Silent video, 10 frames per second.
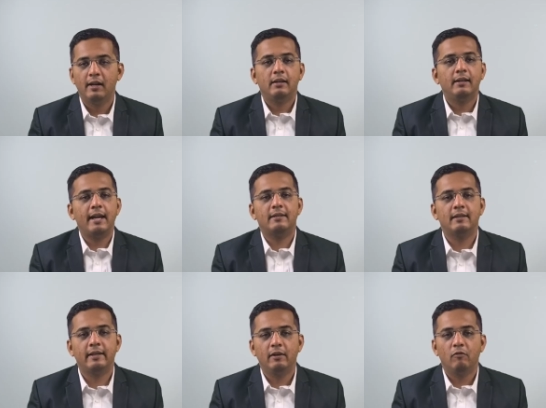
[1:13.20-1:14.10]
Let's
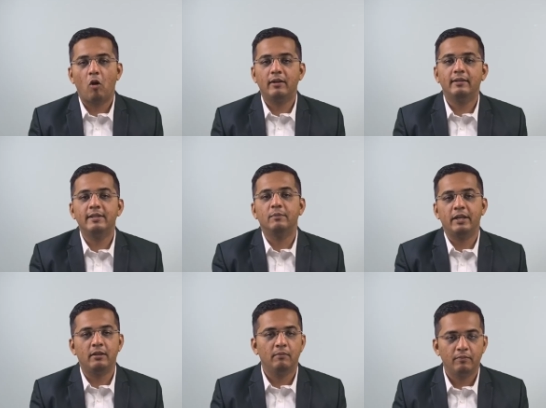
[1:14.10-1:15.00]
see what these
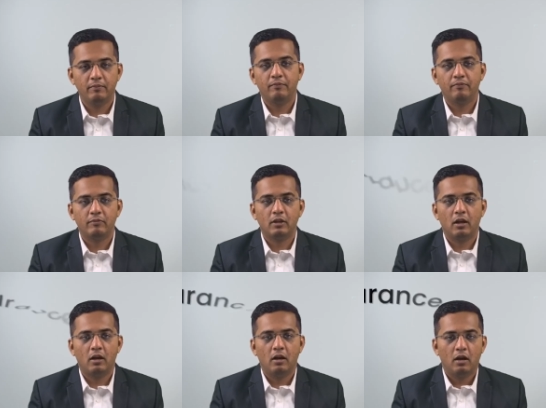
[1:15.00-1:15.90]
mean.
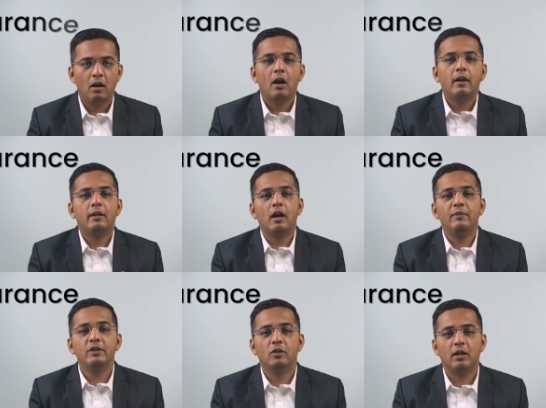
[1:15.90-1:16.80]
Term
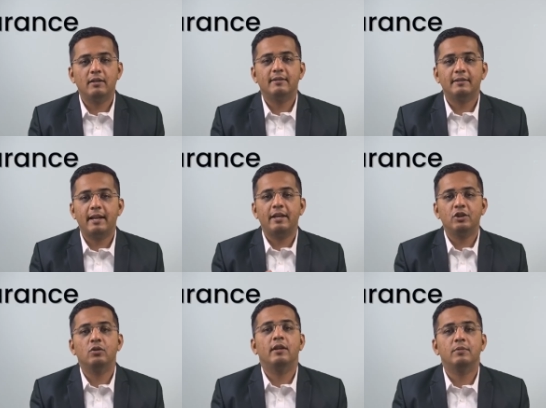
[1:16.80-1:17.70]
insurance is an
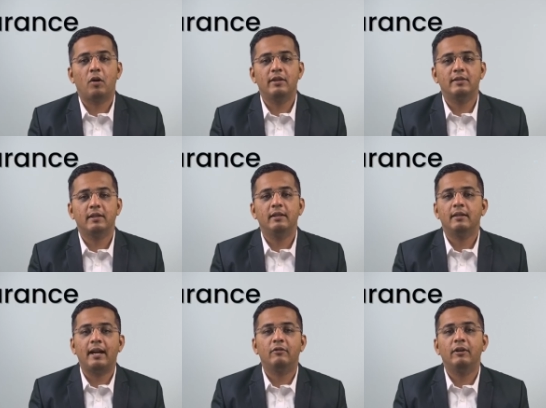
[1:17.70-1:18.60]
insurance policy
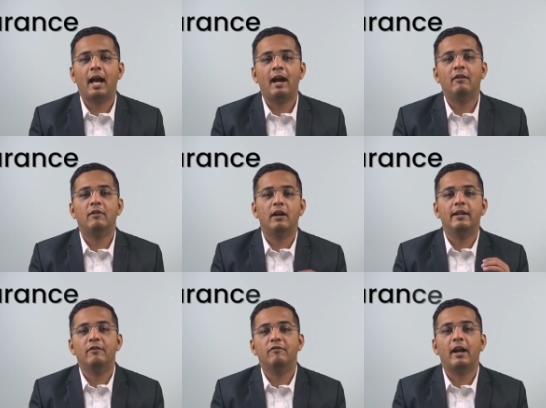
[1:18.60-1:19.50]
that will have a
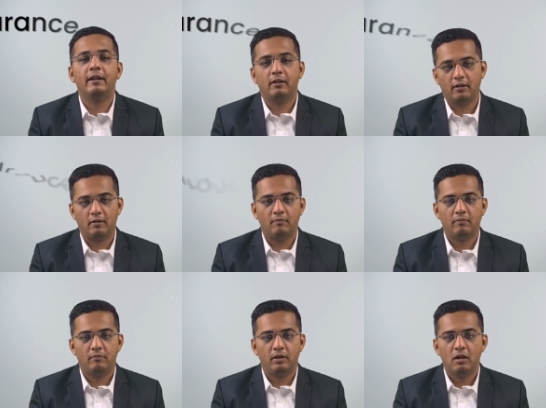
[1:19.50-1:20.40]
defined term.
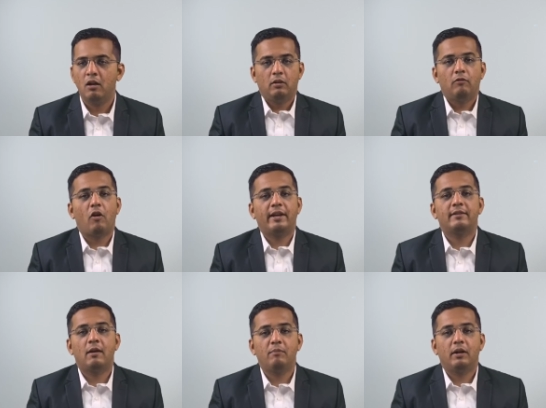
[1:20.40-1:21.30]
For
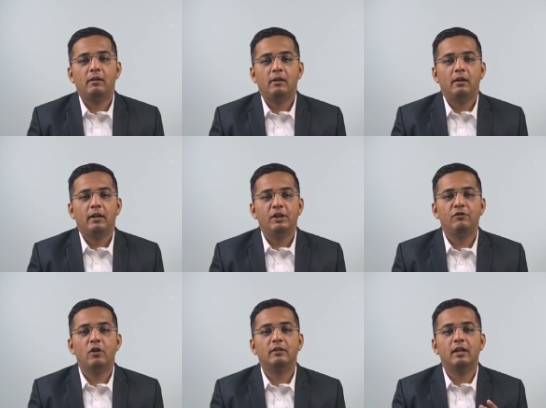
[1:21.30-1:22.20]
example, if
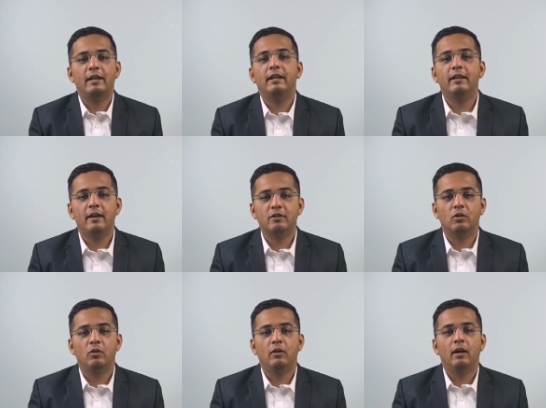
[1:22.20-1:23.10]
you are 30 years
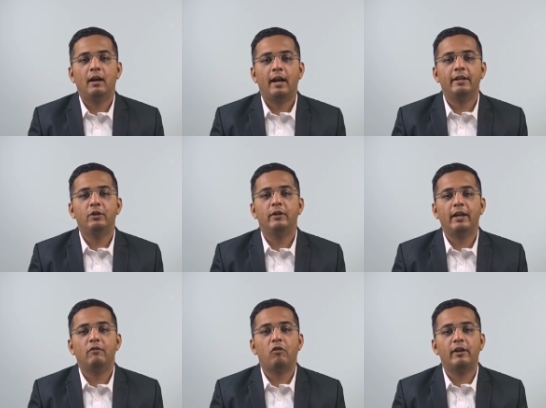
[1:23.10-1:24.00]
old and you take
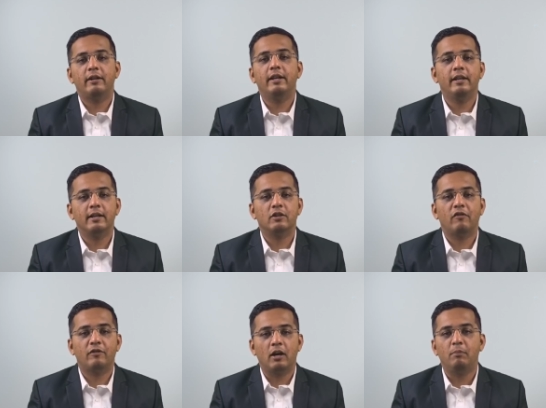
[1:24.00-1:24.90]
40 years of
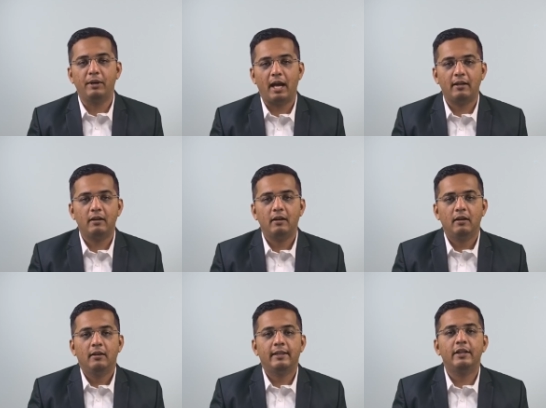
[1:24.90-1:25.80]
term plan,
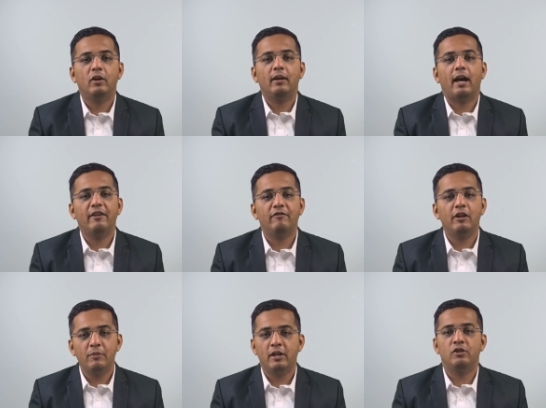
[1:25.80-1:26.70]
then your life will
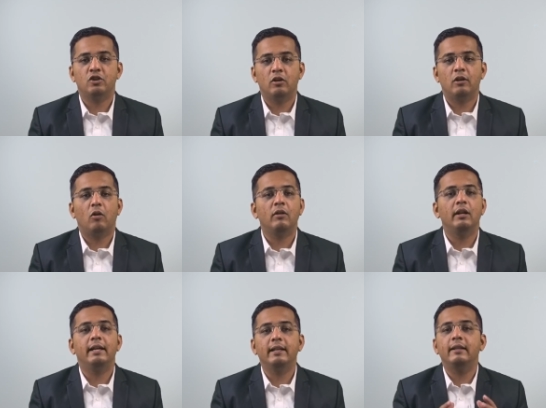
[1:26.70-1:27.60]
be insured only
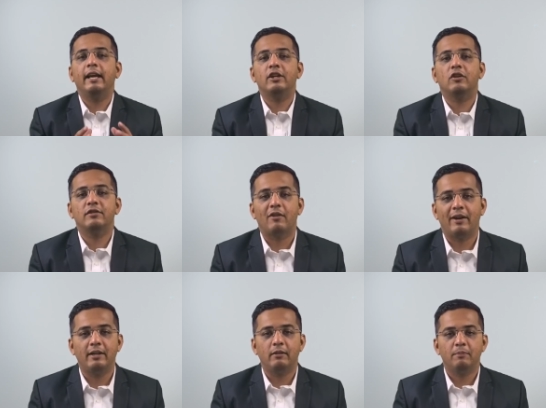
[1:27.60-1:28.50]
till the age of 70.